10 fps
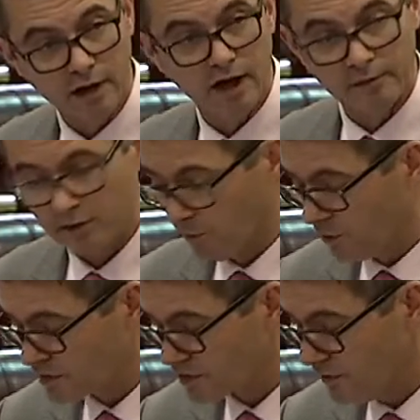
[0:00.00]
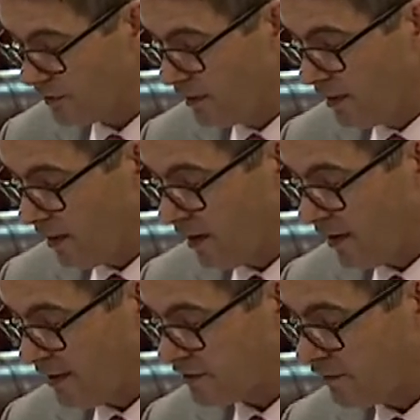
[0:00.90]
army it was,
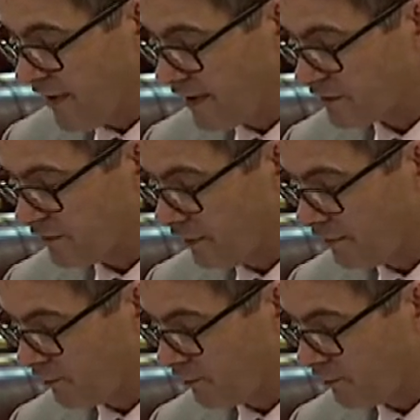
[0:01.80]
as it advanced